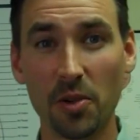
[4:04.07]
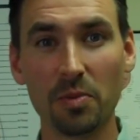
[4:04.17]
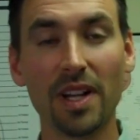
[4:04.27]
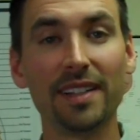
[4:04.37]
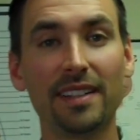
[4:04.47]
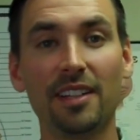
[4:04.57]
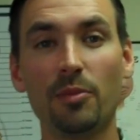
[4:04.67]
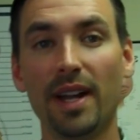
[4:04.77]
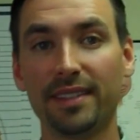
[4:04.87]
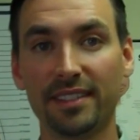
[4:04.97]
So I'd like to
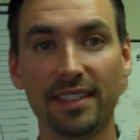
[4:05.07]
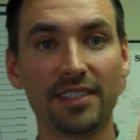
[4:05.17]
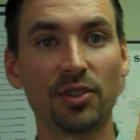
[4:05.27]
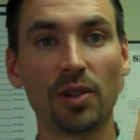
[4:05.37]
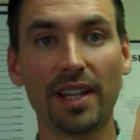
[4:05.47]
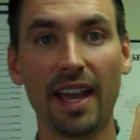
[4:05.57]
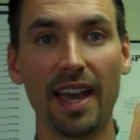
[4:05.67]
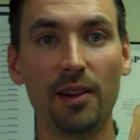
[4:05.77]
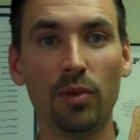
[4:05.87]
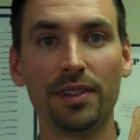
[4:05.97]
tell you about a success story that I
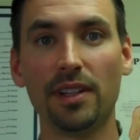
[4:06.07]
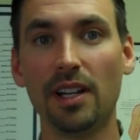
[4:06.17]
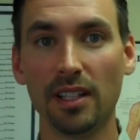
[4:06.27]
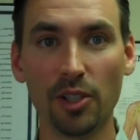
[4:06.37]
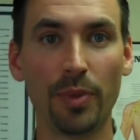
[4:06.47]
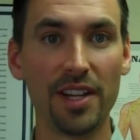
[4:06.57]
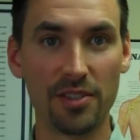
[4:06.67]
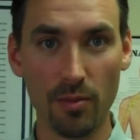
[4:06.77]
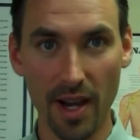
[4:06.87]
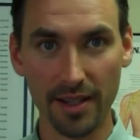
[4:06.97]
had with a little
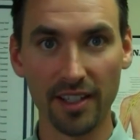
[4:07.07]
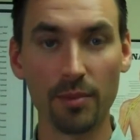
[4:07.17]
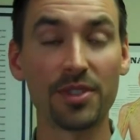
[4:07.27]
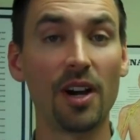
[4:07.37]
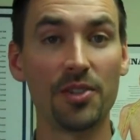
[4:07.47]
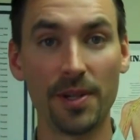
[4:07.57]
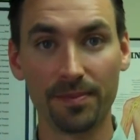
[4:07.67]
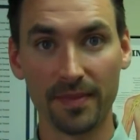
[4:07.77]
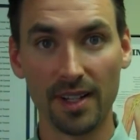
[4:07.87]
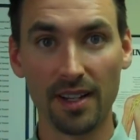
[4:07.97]
patient of mine. Her name is
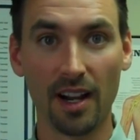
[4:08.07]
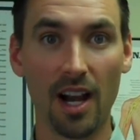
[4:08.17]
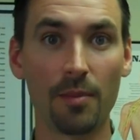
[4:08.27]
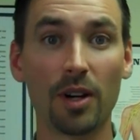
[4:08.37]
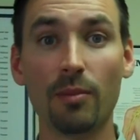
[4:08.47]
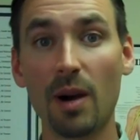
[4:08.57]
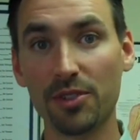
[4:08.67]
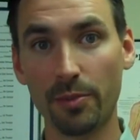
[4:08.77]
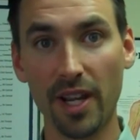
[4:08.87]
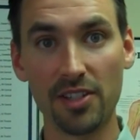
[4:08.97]
Audrey. Her
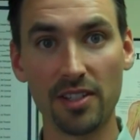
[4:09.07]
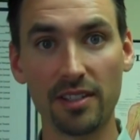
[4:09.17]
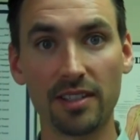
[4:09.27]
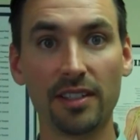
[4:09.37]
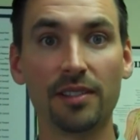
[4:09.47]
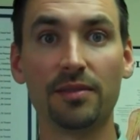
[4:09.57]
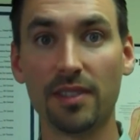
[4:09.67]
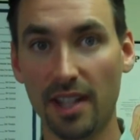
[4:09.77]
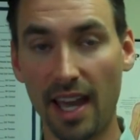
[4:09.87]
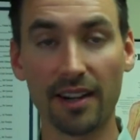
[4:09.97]
mom was a patient and
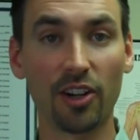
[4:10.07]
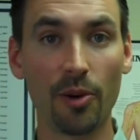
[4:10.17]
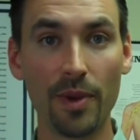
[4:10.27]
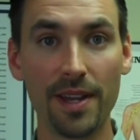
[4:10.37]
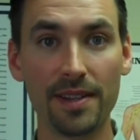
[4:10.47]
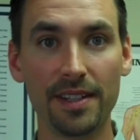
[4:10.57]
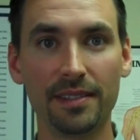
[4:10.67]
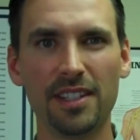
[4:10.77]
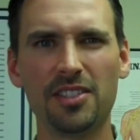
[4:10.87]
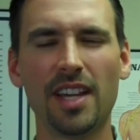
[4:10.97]
had her come in,
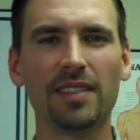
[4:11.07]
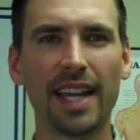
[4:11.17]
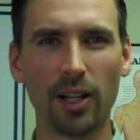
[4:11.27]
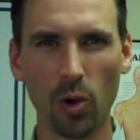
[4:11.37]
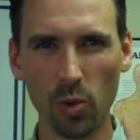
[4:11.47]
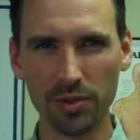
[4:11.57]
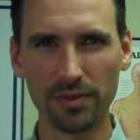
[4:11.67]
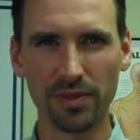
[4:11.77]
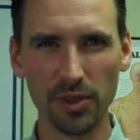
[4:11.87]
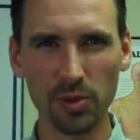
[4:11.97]
and she had a lot of
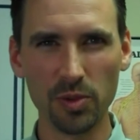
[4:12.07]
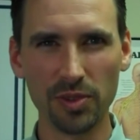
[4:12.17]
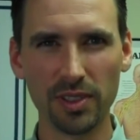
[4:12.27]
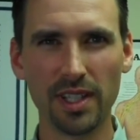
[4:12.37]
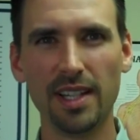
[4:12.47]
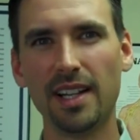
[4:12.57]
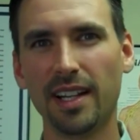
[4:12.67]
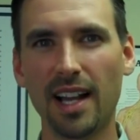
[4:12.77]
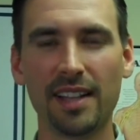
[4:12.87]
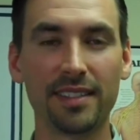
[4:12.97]
colds and flus,
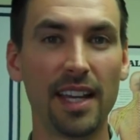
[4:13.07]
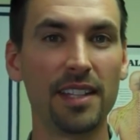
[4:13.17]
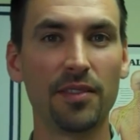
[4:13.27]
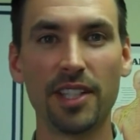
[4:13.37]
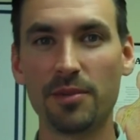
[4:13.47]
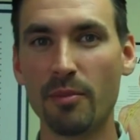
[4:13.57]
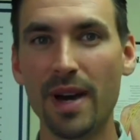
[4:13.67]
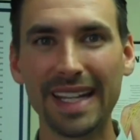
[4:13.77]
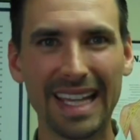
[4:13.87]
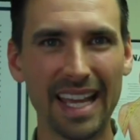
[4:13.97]
constantly on different types of
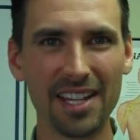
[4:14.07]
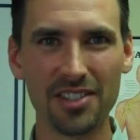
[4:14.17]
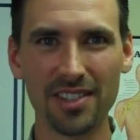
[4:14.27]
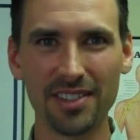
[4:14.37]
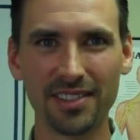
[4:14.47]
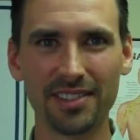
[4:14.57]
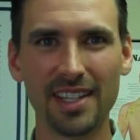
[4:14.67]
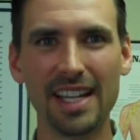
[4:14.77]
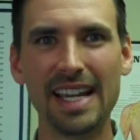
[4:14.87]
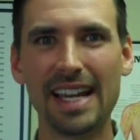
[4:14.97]

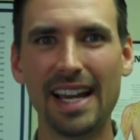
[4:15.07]
medications.